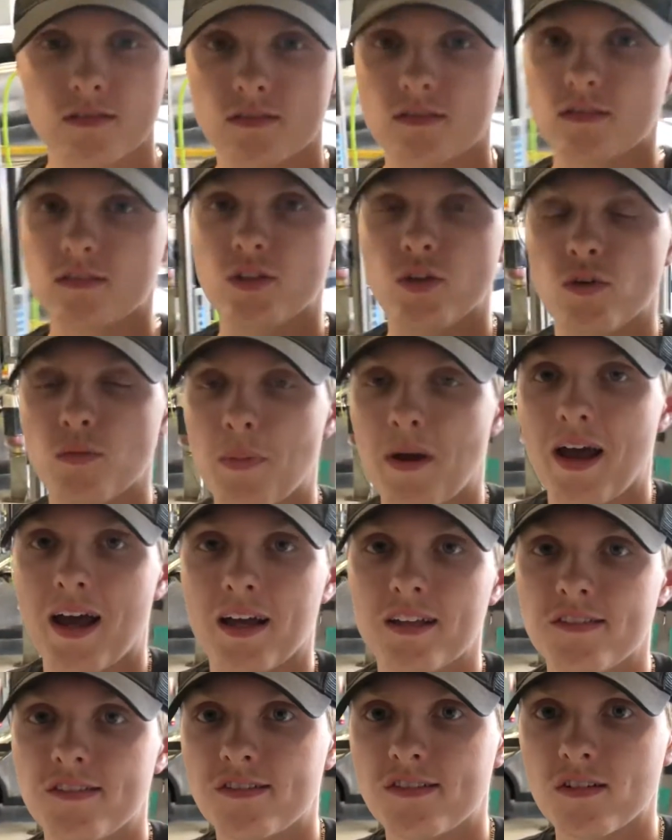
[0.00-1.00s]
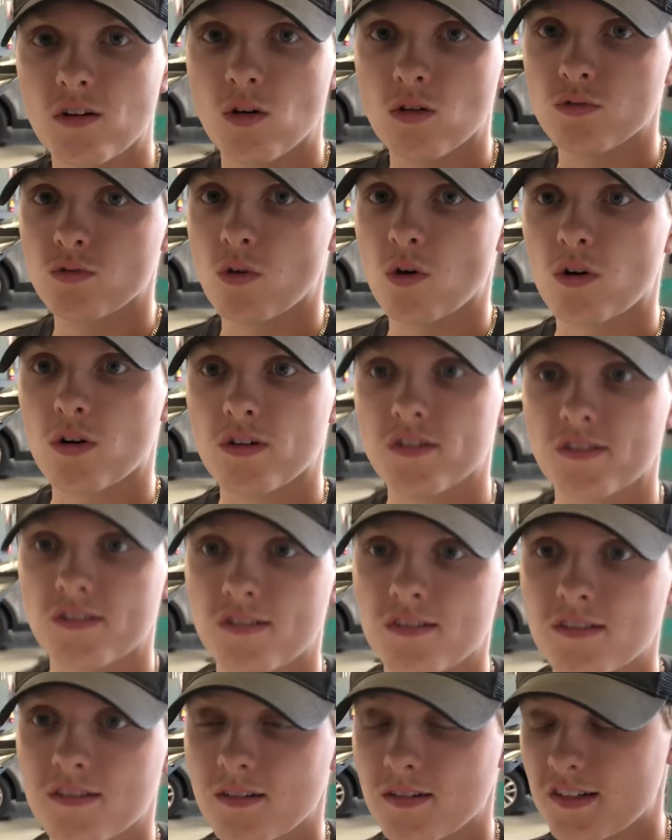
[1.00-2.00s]
New pads, old rotors,
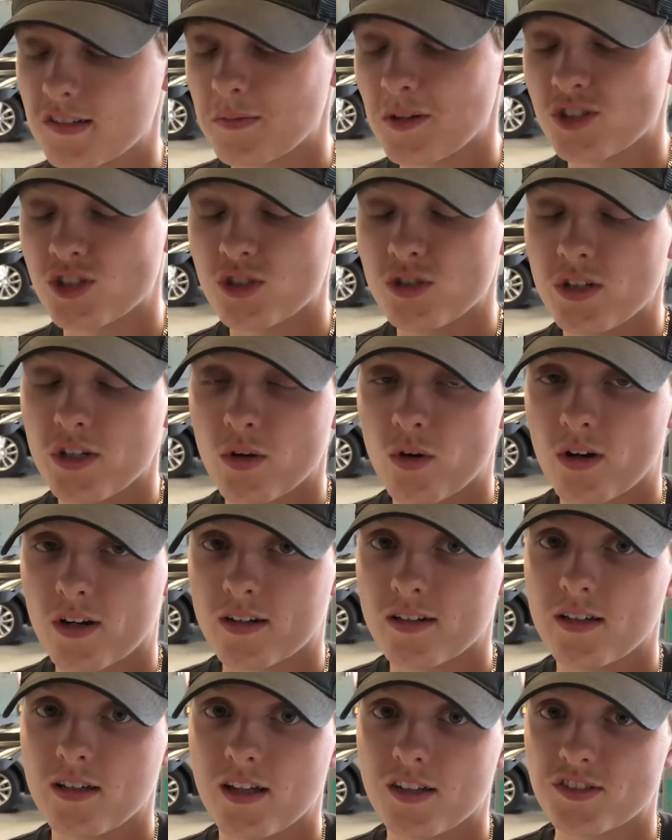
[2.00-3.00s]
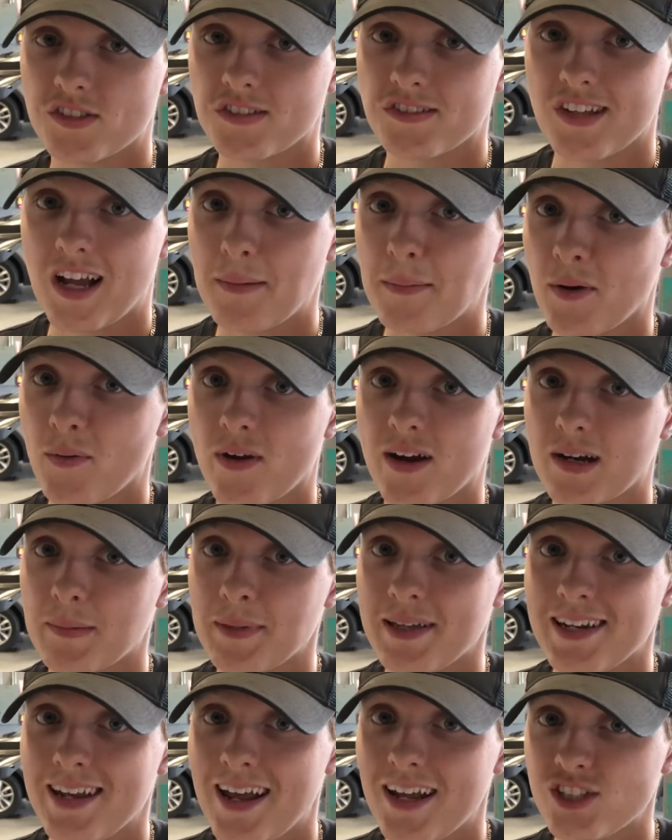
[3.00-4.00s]
especially New York. That's just not my
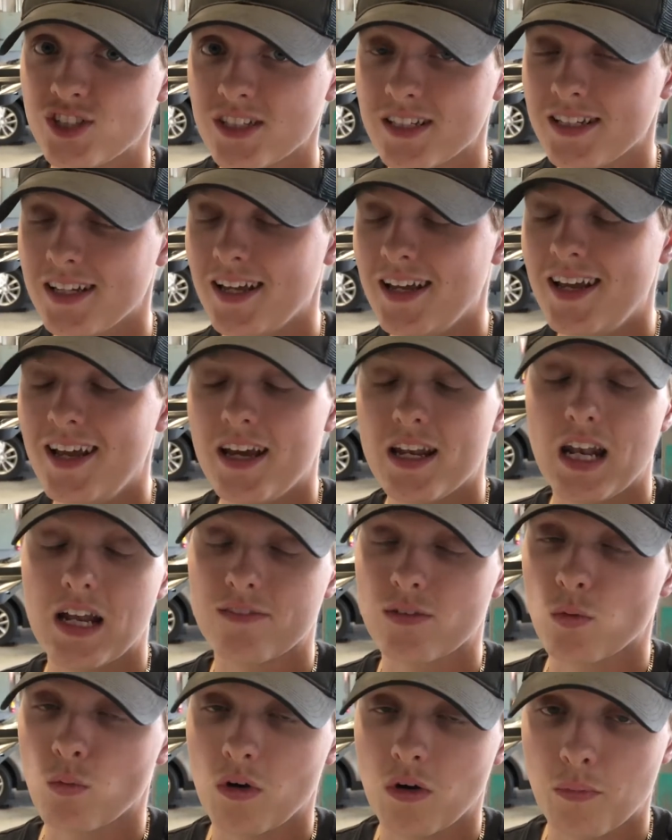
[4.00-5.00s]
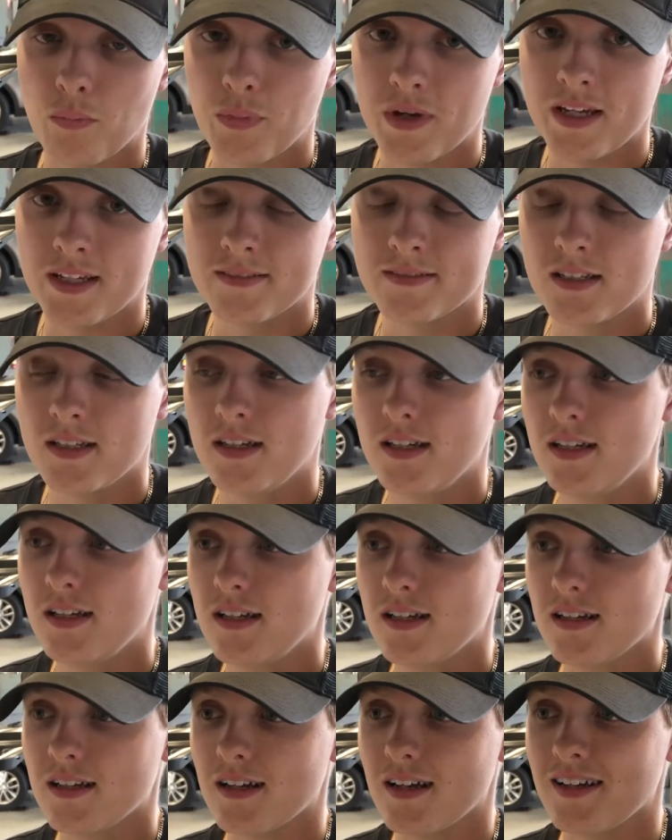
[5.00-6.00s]
recommendation. Never will be.
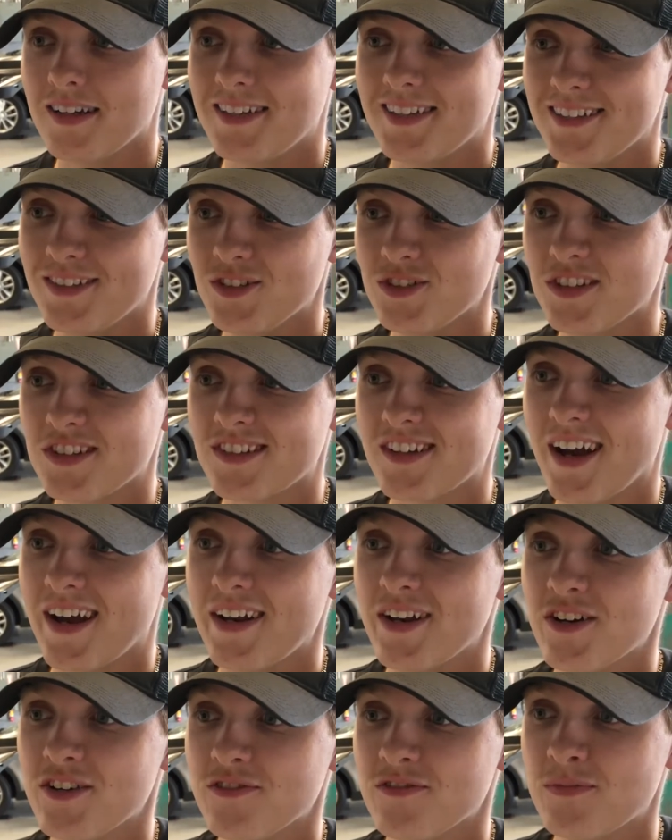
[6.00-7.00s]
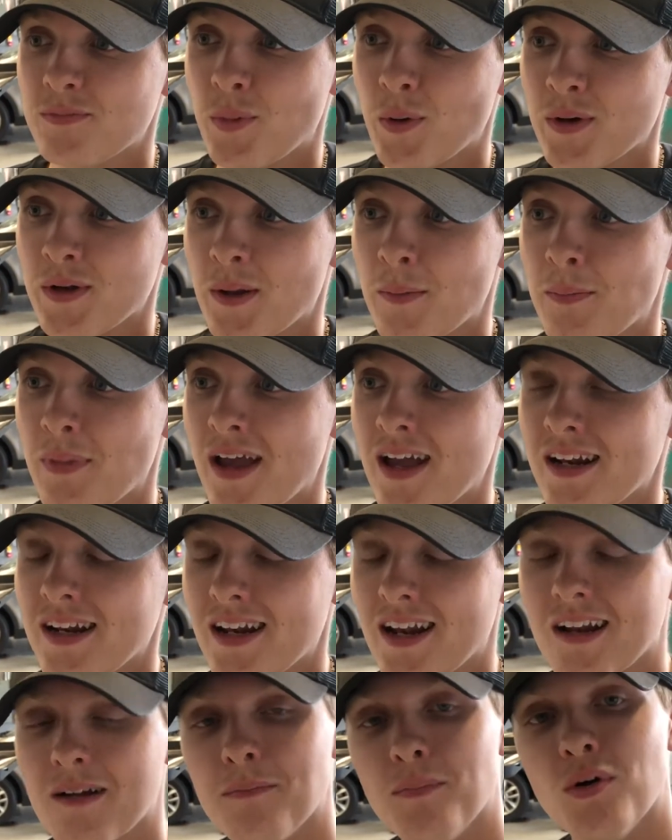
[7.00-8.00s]
You're just kind of putting a band-aid on
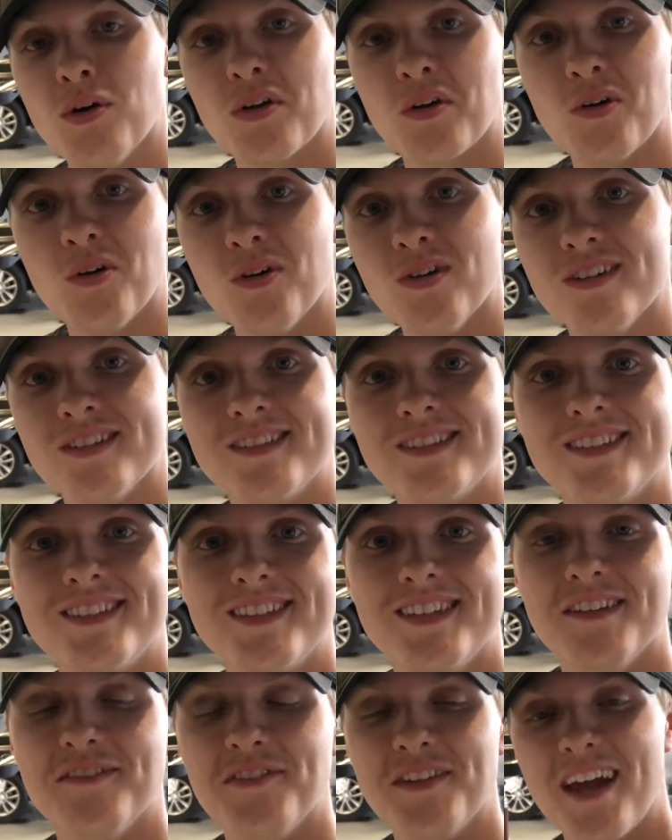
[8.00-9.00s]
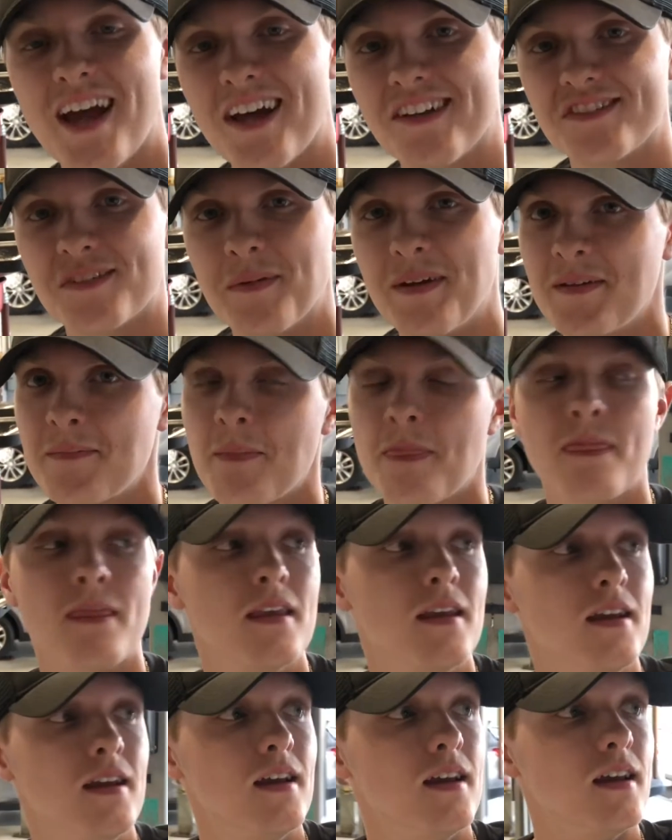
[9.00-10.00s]
a bullet hole, if you ask me.
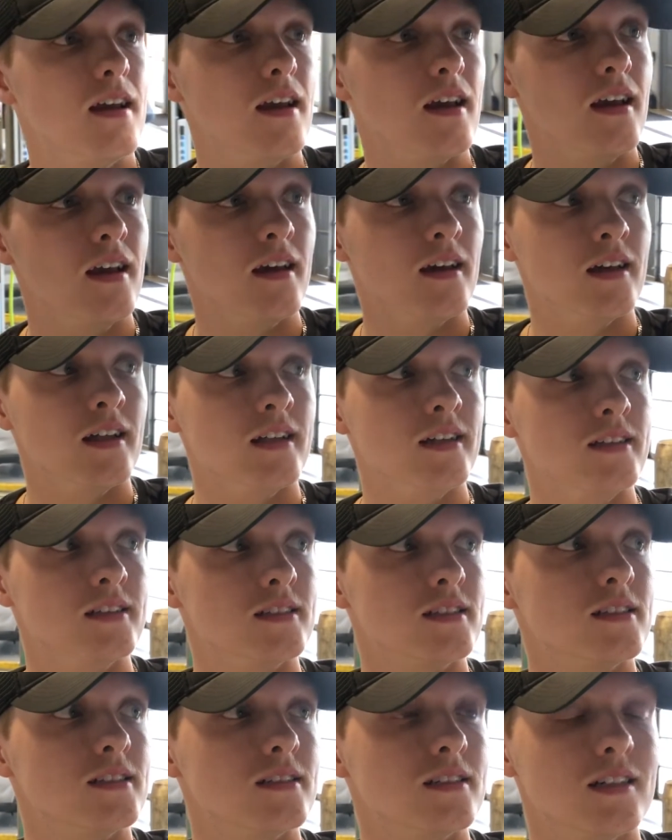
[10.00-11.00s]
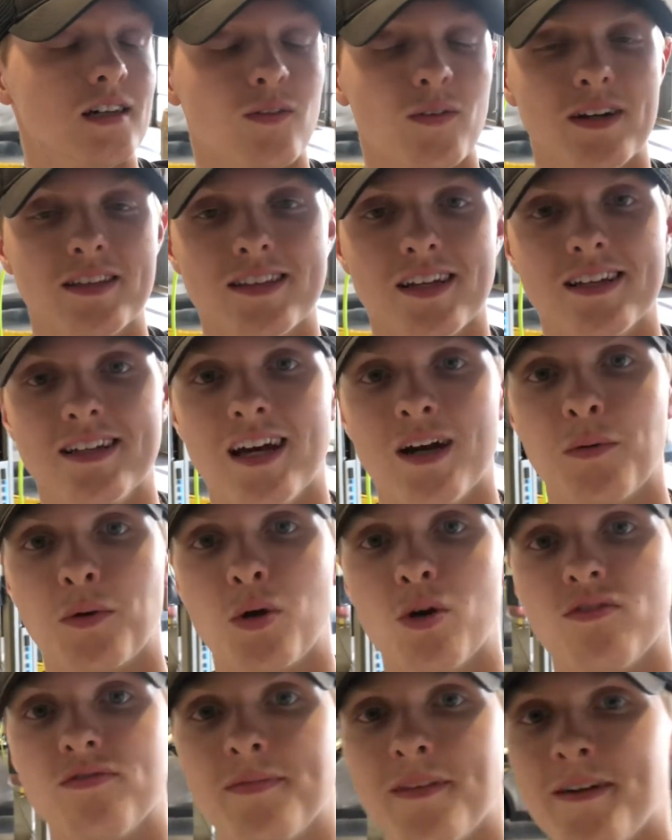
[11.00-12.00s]
And I'll write that down, we'll go
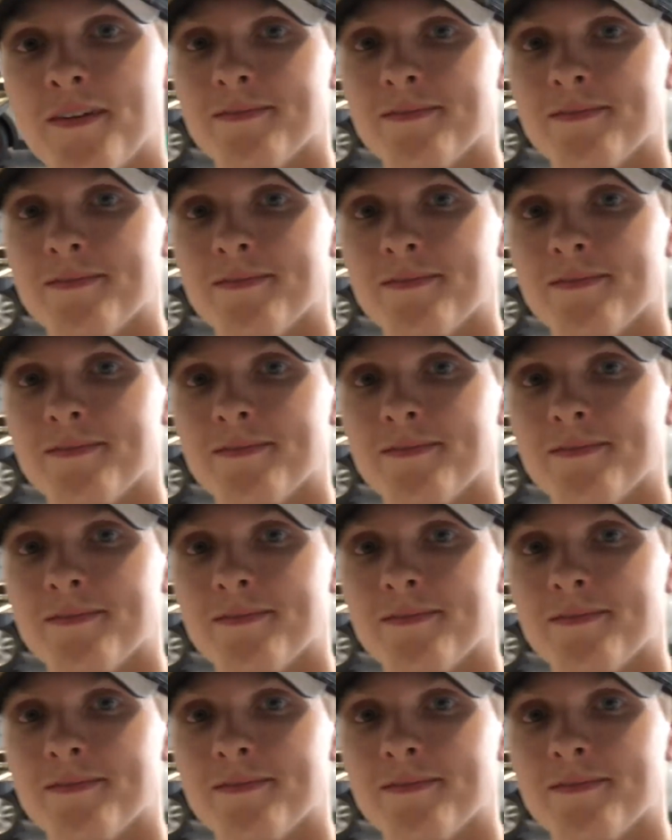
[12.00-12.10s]
from there.